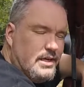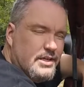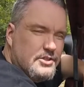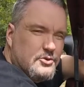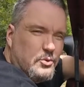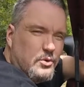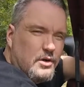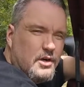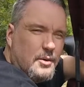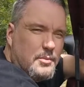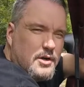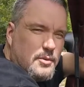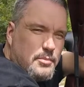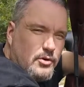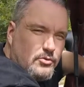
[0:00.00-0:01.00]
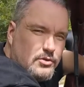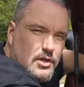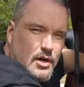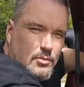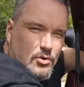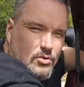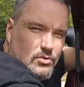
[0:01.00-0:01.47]
so we're coming up on
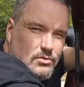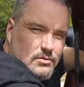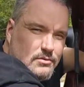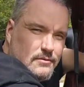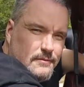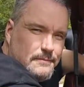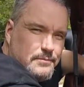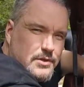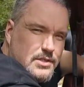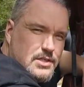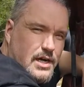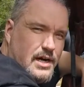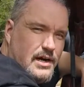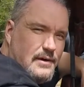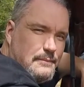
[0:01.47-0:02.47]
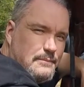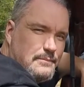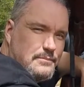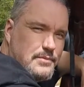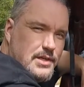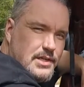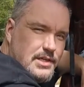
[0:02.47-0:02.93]
double the time
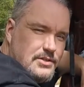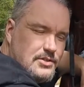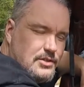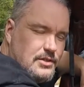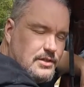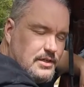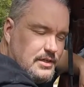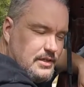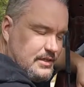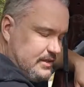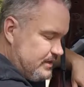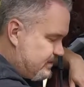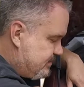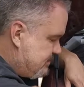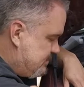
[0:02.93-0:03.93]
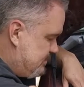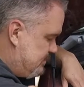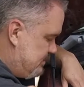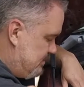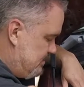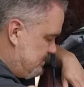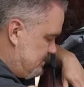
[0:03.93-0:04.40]
that it took
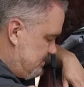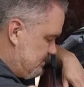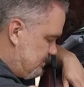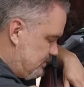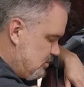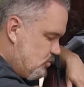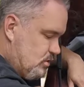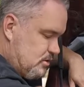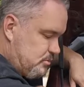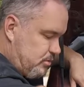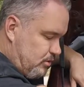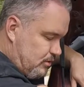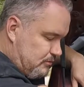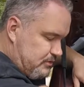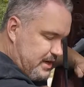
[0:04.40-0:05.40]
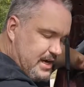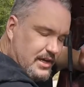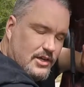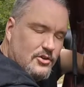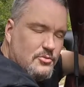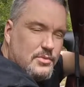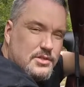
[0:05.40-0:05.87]
a new one to pull a vacuum.